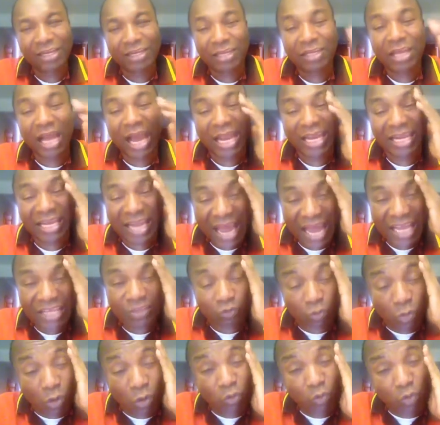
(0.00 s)
Yeah, and that's
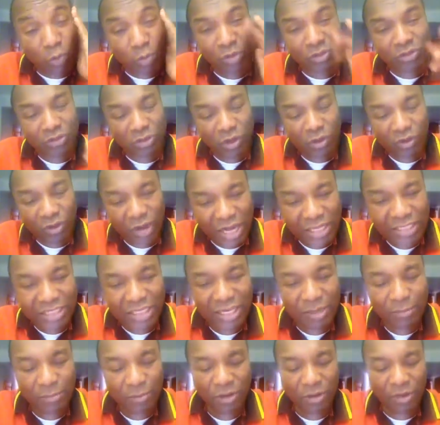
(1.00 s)
what we must correct
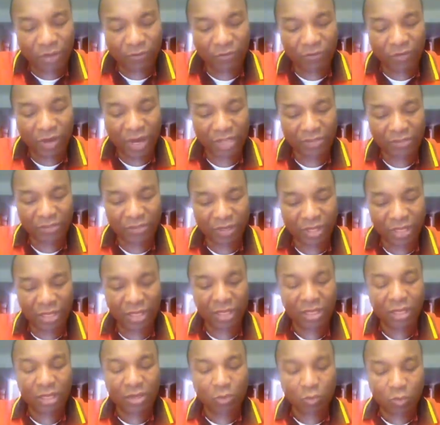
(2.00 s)
in the body of Christ today.
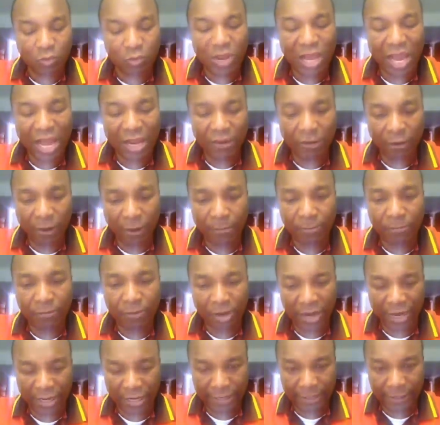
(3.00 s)
We are not
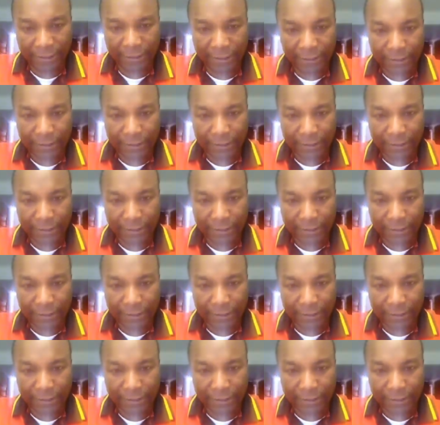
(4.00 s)
praying